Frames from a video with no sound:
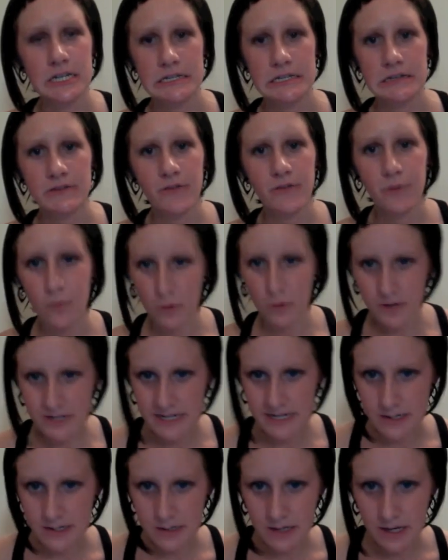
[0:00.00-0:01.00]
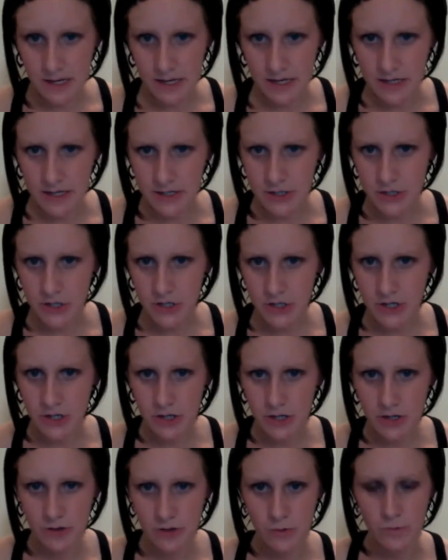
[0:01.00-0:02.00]
14 gauge
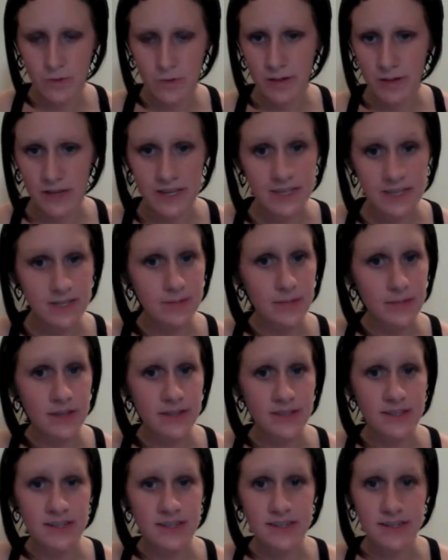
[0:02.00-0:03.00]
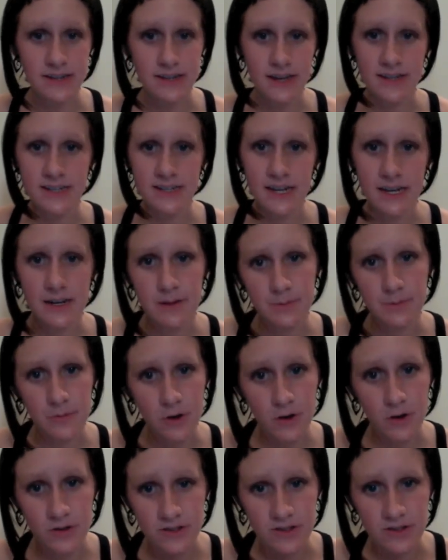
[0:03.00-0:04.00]
replacement titanium
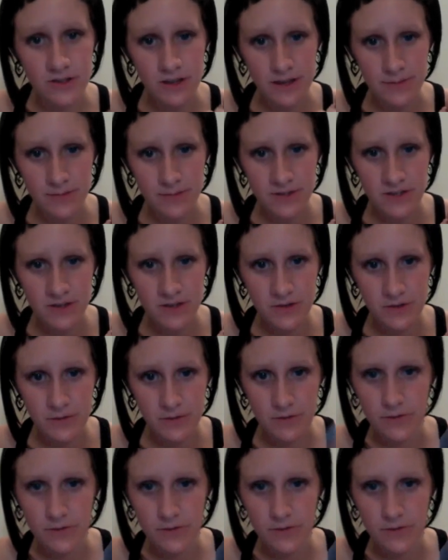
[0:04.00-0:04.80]
ball tips